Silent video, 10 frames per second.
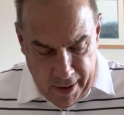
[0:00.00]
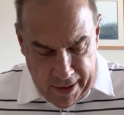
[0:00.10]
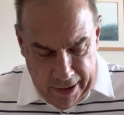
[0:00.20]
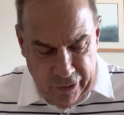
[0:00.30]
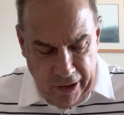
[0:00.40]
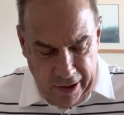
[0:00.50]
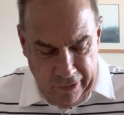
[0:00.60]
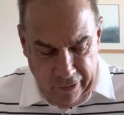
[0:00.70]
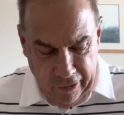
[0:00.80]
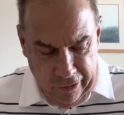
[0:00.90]
in
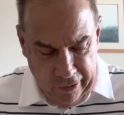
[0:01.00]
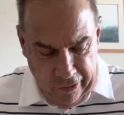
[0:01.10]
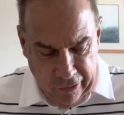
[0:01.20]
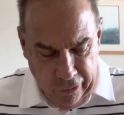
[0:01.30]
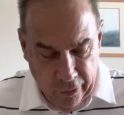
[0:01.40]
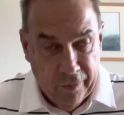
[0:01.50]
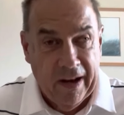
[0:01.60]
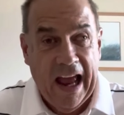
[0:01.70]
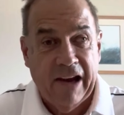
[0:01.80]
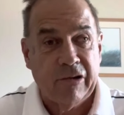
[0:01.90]
Genesis and just sort of
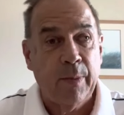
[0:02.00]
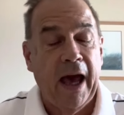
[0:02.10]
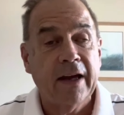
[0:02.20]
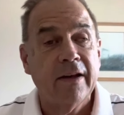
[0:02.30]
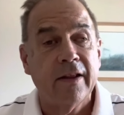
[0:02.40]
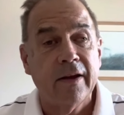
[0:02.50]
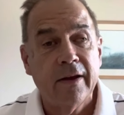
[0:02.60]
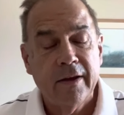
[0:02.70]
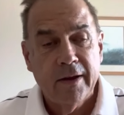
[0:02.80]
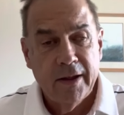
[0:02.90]
flashed back to
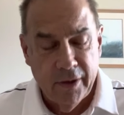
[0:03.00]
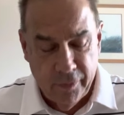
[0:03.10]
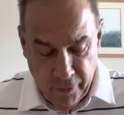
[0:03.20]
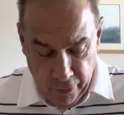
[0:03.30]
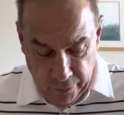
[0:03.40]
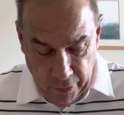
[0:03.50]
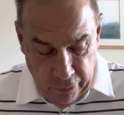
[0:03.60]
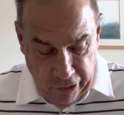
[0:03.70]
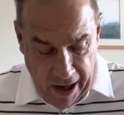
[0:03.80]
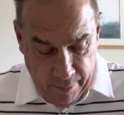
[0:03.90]
the first few
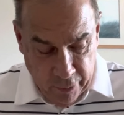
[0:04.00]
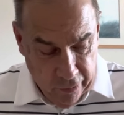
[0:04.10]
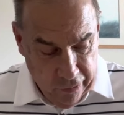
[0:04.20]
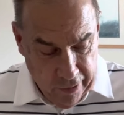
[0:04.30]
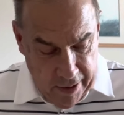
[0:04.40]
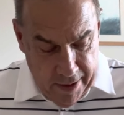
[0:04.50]
chapters.